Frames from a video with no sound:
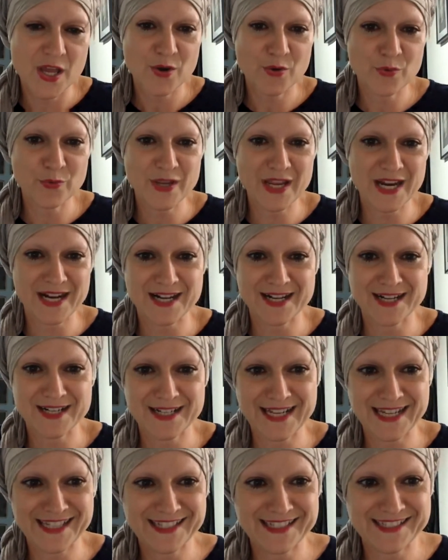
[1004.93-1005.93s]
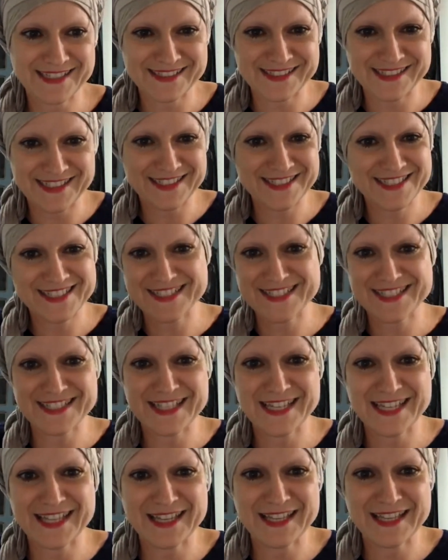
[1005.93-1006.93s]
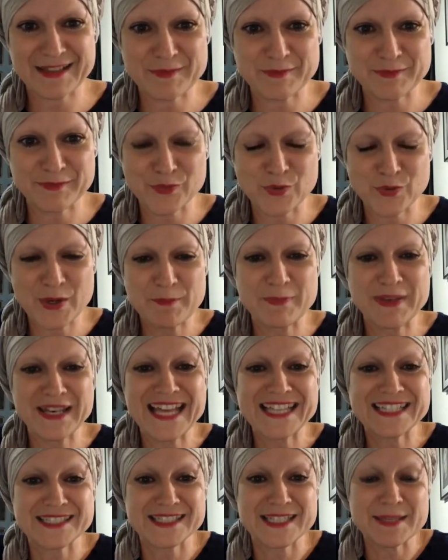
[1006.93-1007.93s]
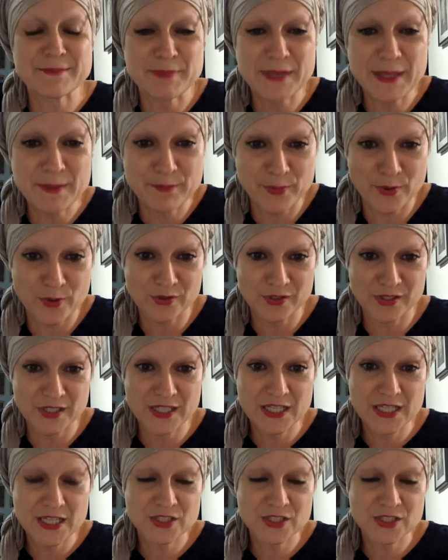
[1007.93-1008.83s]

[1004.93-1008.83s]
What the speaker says: We are like this, we let the people